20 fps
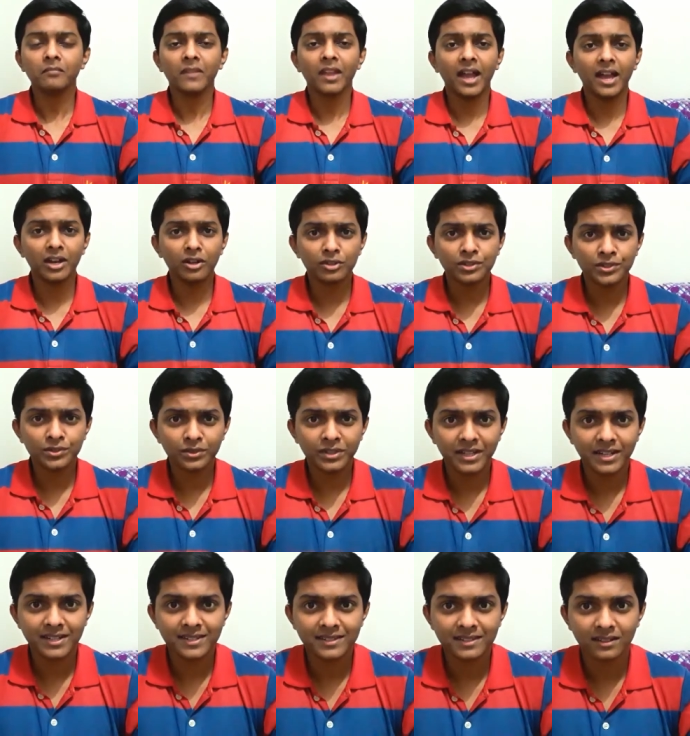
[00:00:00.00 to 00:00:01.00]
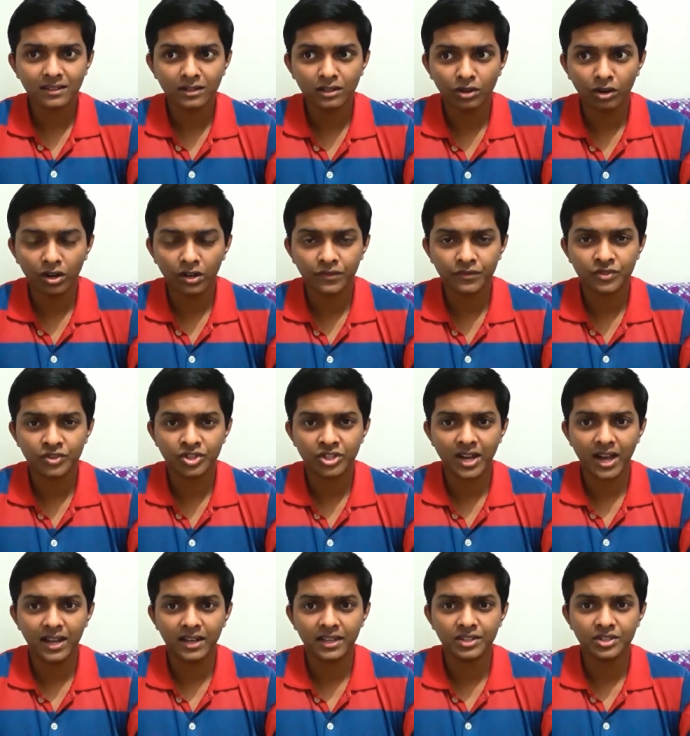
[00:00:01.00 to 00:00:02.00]
and also there is a lot of
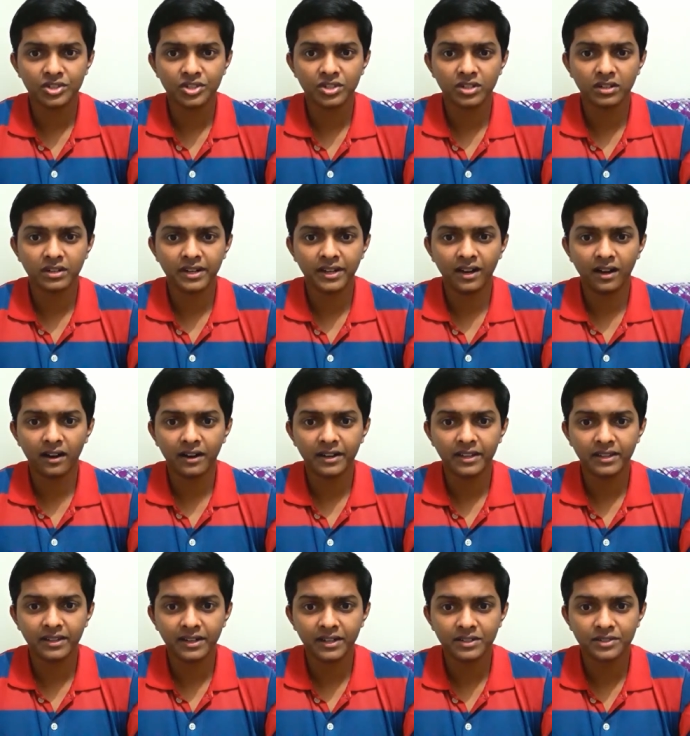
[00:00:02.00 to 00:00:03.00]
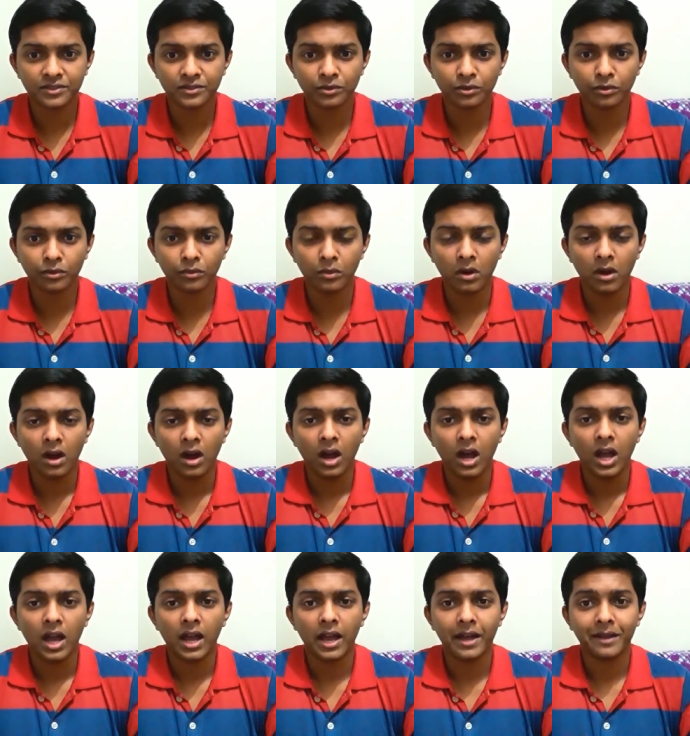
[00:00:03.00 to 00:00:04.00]
challenge uh, regarding it so
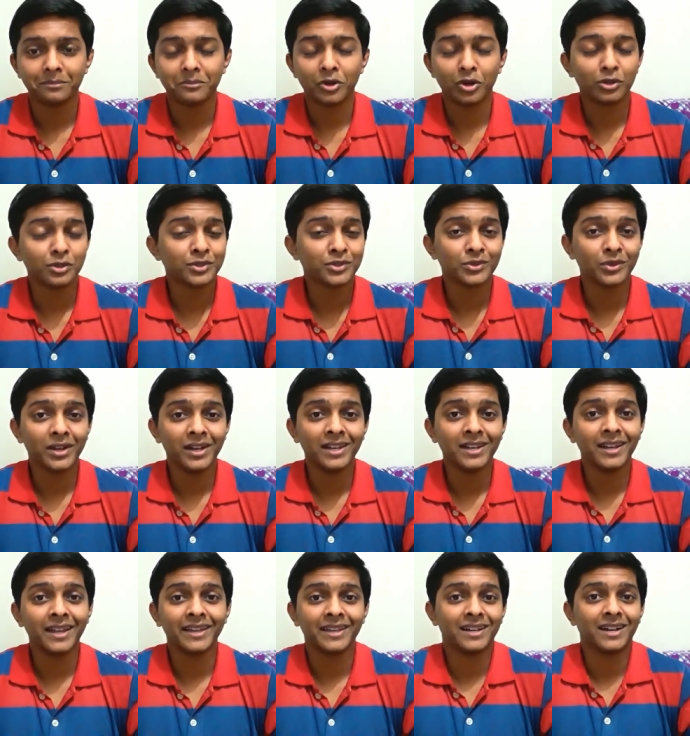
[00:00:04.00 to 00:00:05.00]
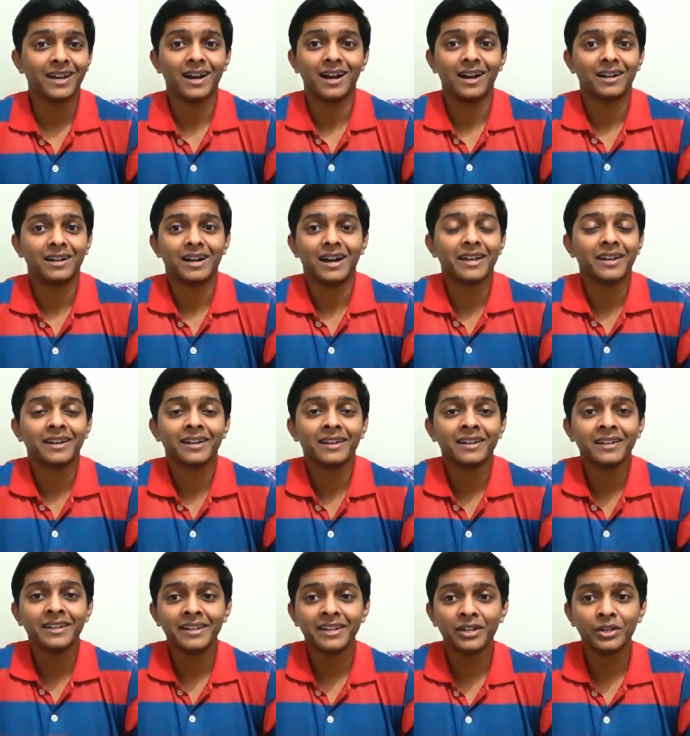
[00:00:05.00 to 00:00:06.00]
and also really like i
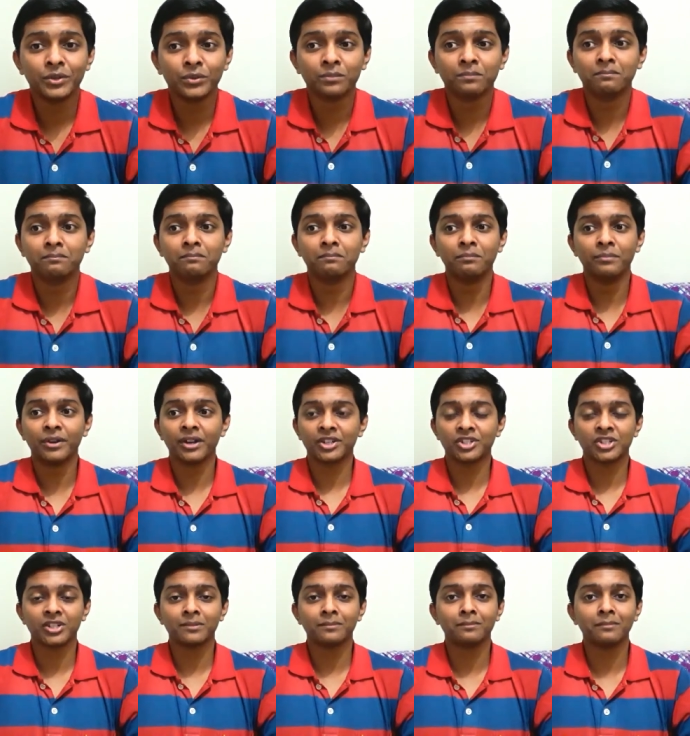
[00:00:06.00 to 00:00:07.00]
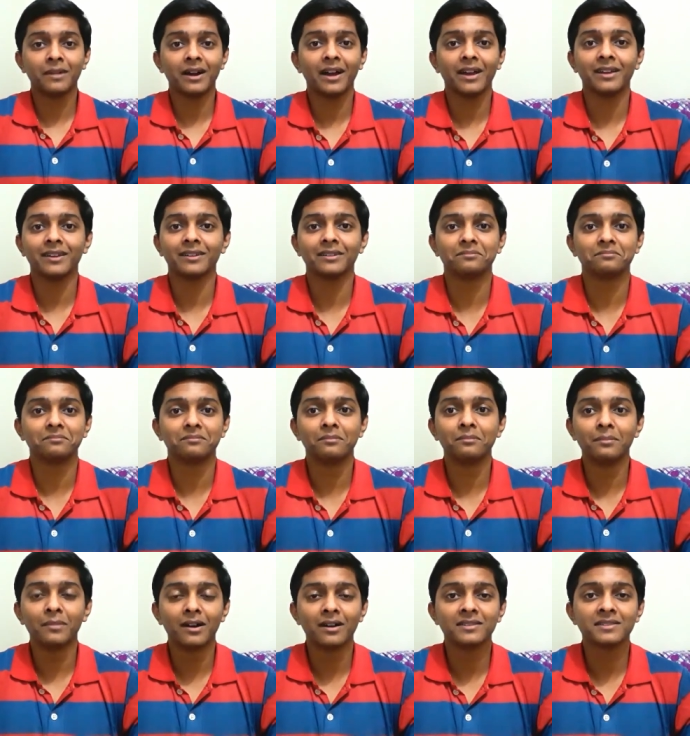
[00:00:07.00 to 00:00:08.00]
really need to brush up my
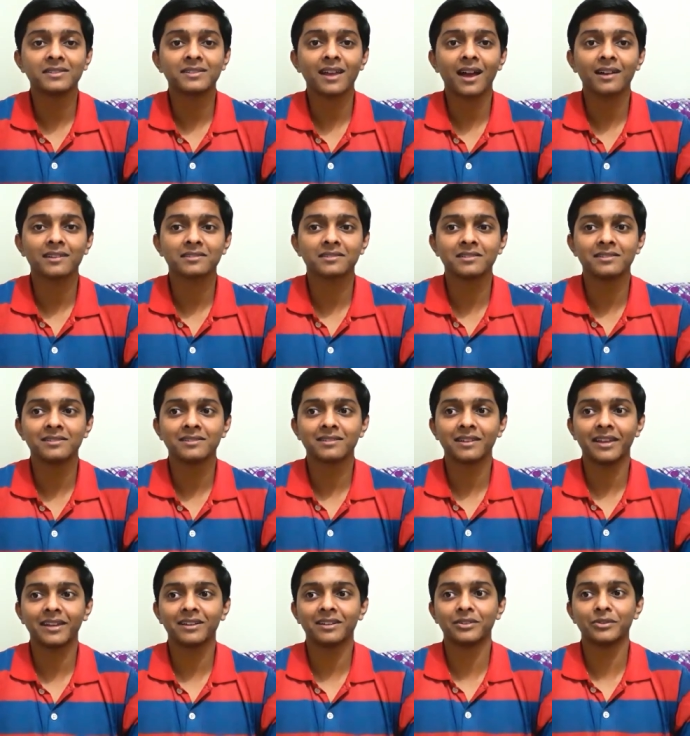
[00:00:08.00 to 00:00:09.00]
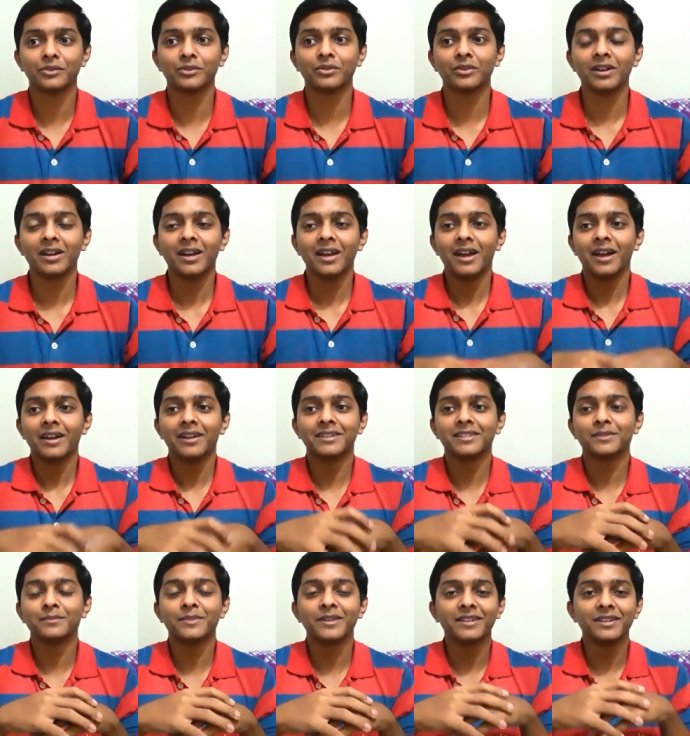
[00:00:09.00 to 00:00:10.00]
MERN stack skills like you know
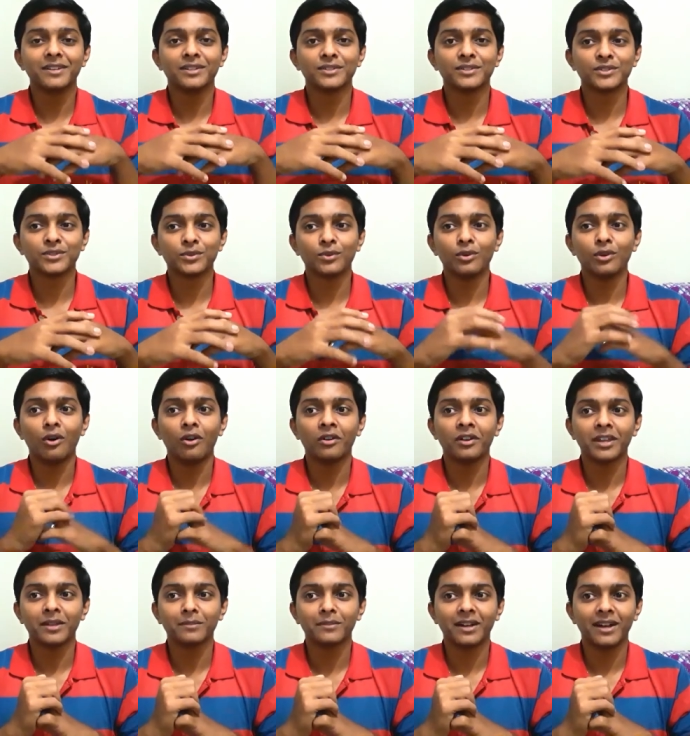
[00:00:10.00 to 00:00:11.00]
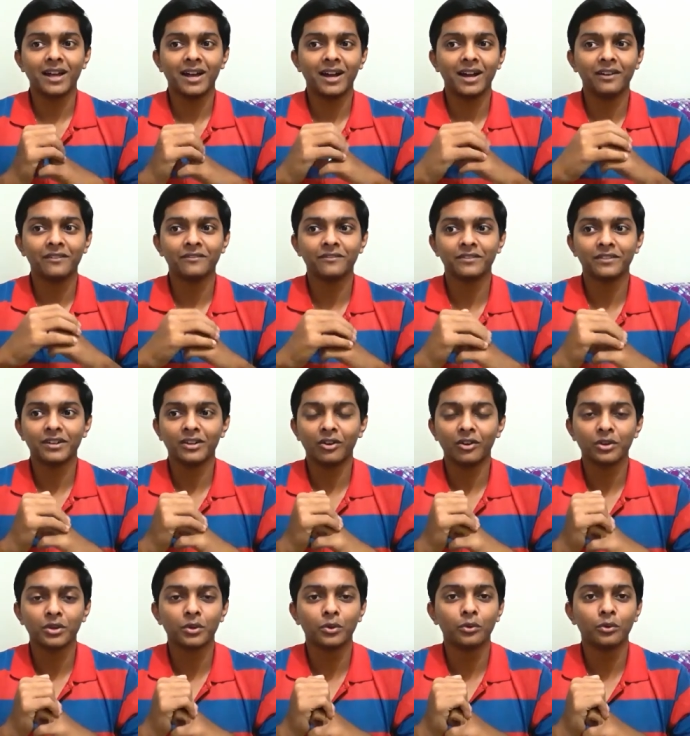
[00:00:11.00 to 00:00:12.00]
it's been so long time that i have
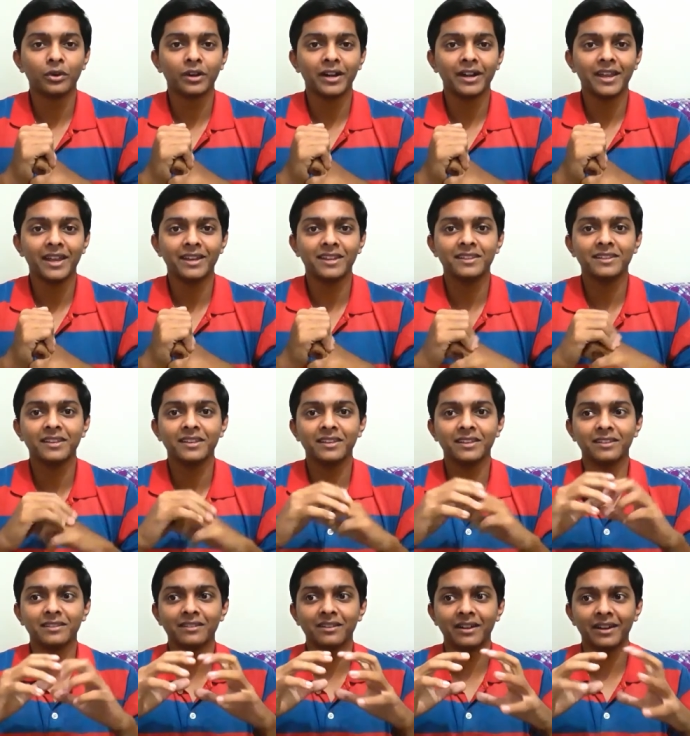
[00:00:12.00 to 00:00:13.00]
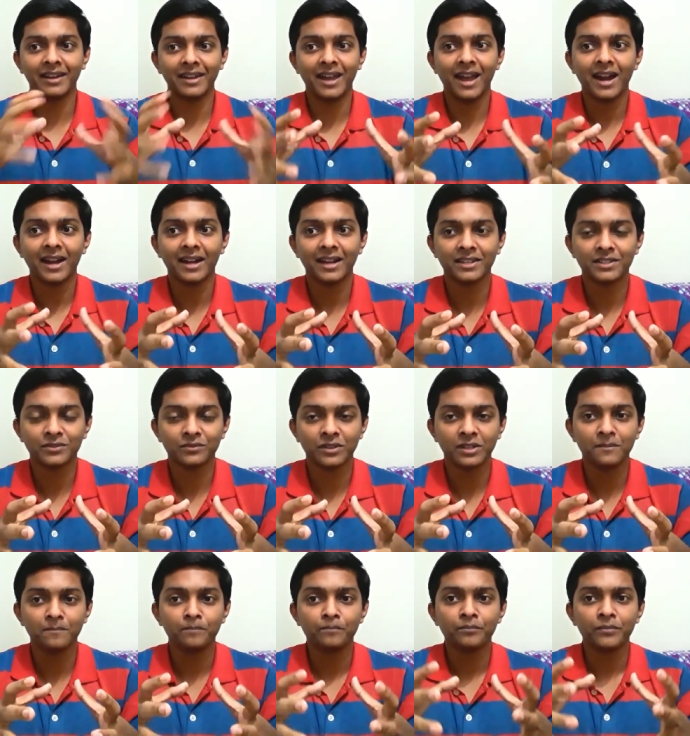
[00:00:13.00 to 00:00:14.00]
not coded anything in the react as
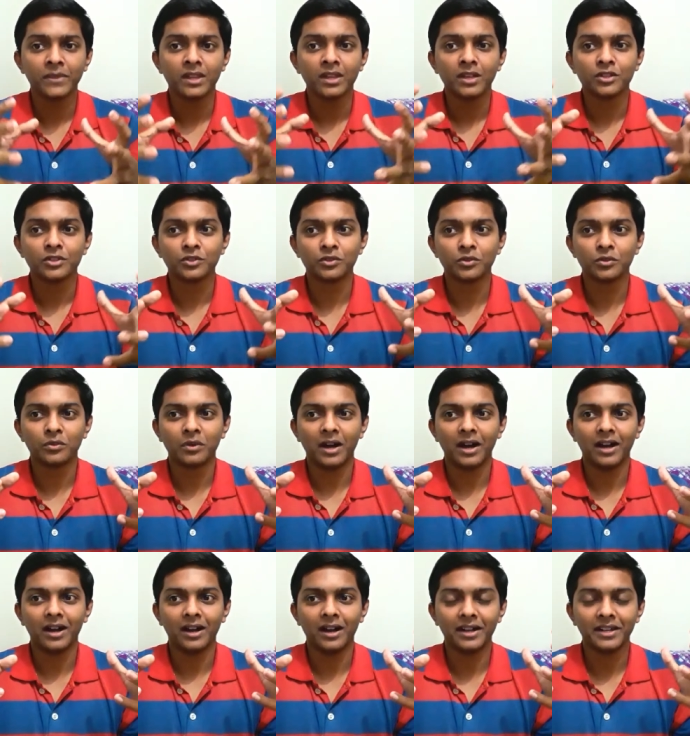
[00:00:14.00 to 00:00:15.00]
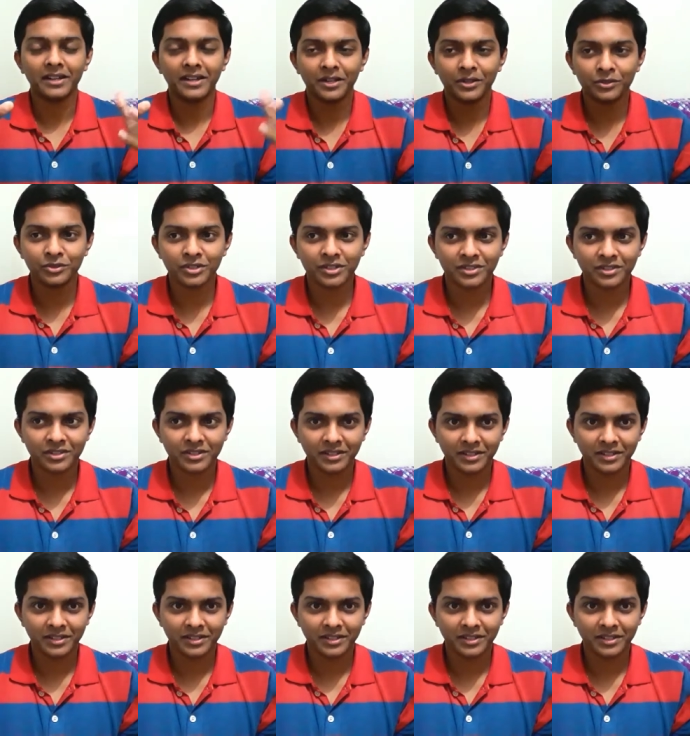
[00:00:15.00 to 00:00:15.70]
well so i need to just